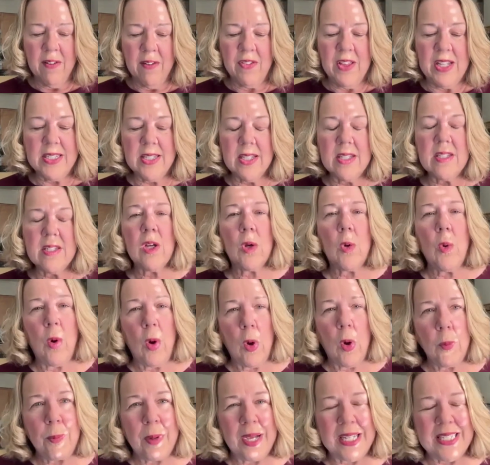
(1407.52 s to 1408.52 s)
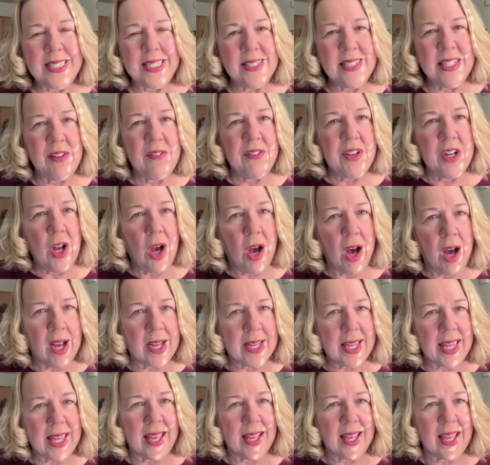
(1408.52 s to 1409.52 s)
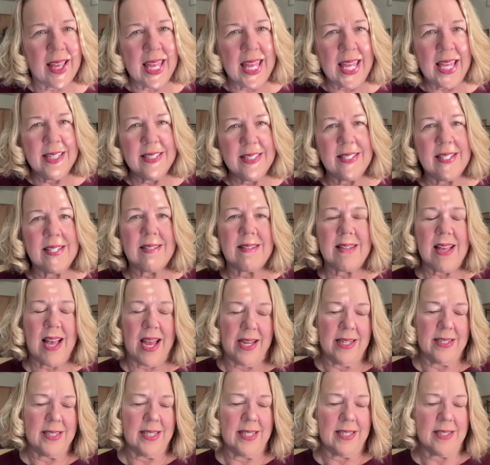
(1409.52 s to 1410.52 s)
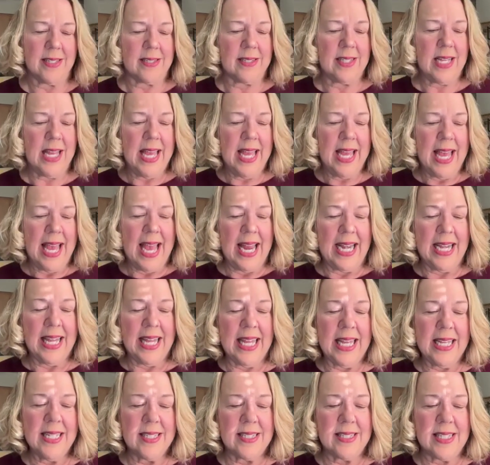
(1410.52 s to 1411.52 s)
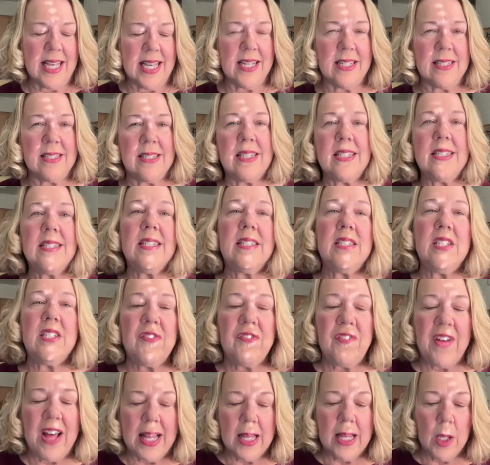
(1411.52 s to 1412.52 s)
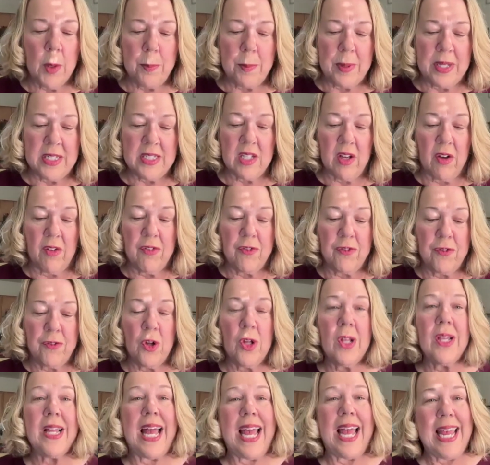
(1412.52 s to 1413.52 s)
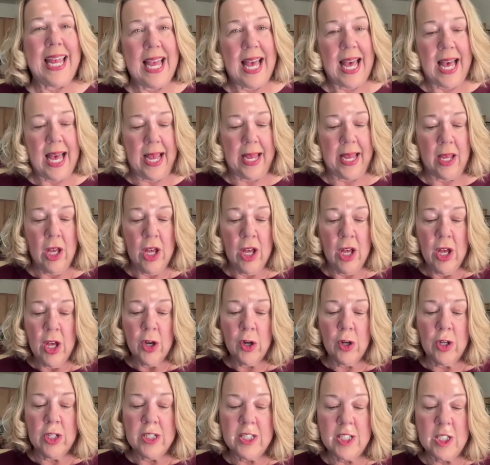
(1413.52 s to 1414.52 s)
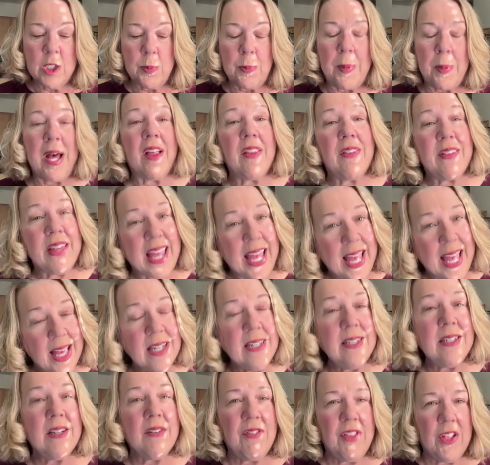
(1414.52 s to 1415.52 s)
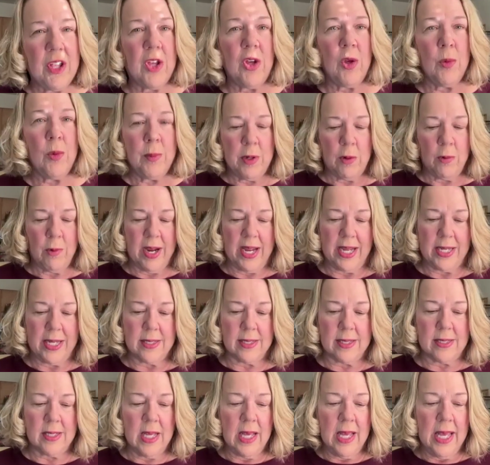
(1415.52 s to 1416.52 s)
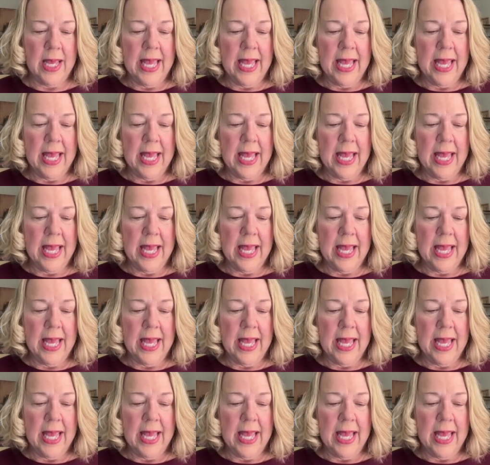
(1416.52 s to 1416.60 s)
This is a quote by Stephen Hawking. He's a scientist. And he says the development of full AI could spell the end of the human race.